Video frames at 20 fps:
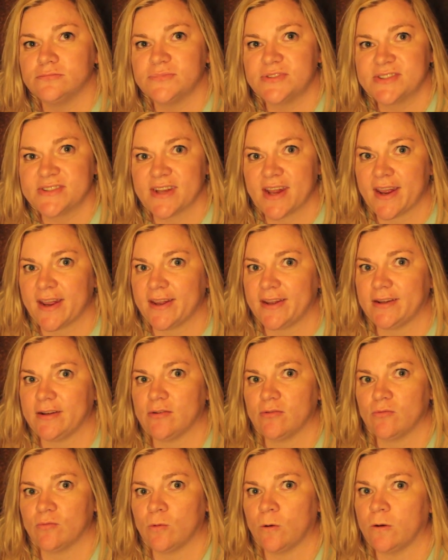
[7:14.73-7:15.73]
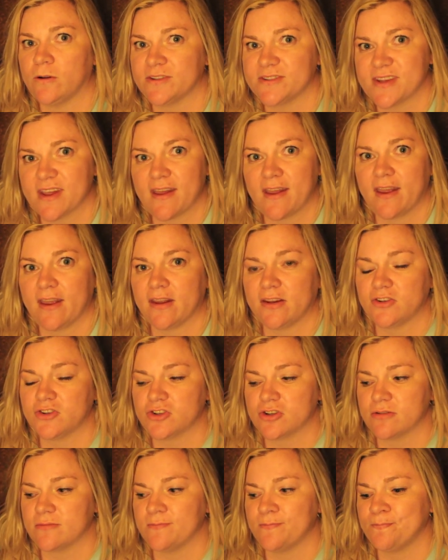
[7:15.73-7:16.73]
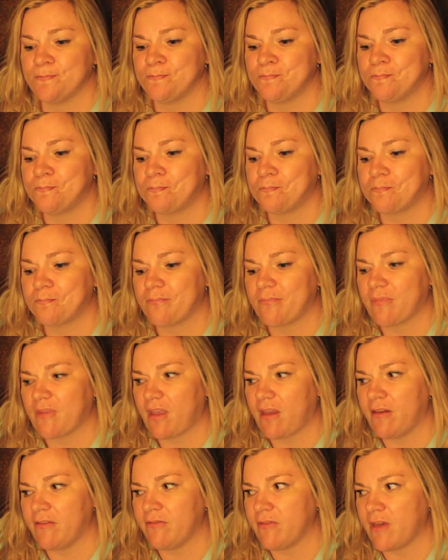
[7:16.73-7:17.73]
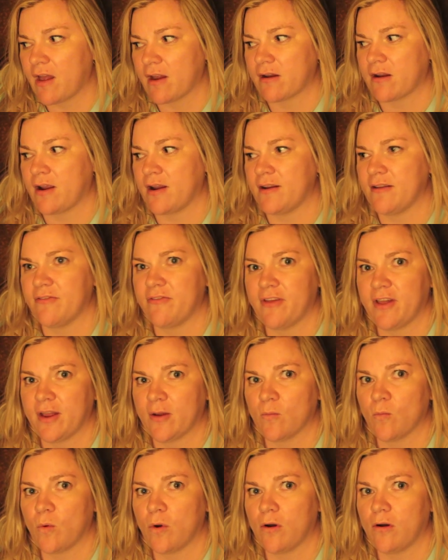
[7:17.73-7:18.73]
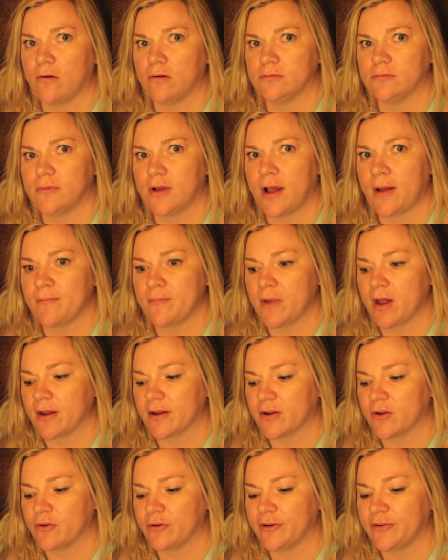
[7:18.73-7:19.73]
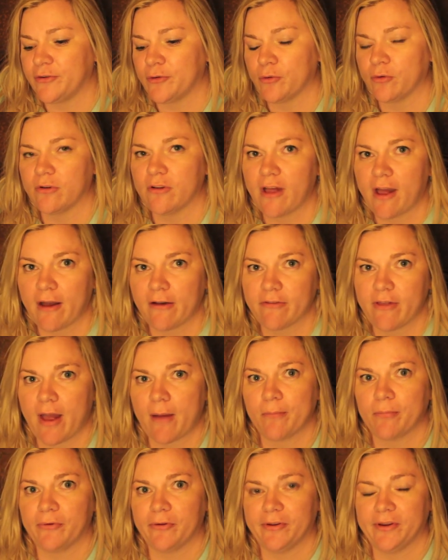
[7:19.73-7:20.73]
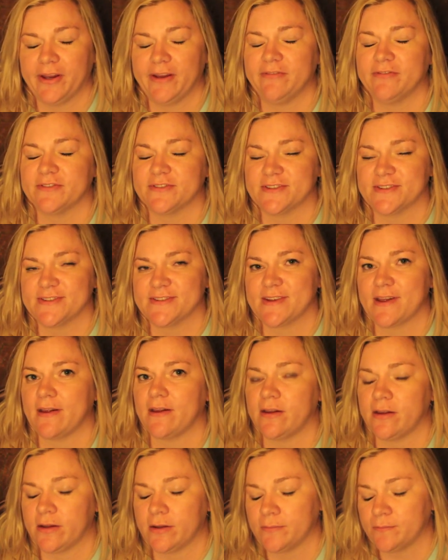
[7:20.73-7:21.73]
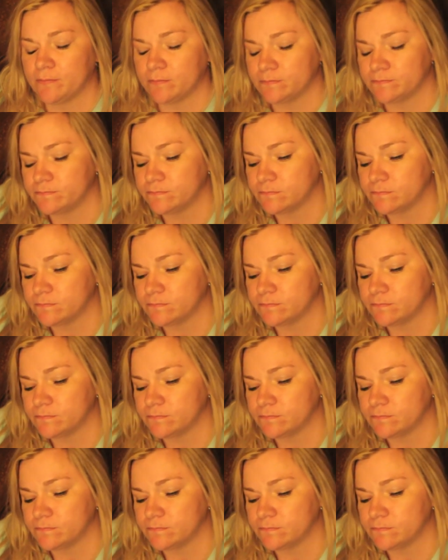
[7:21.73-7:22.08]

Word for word: say, well, it's age and that kind of thing. Well, I'm not going to allow that belief to set in.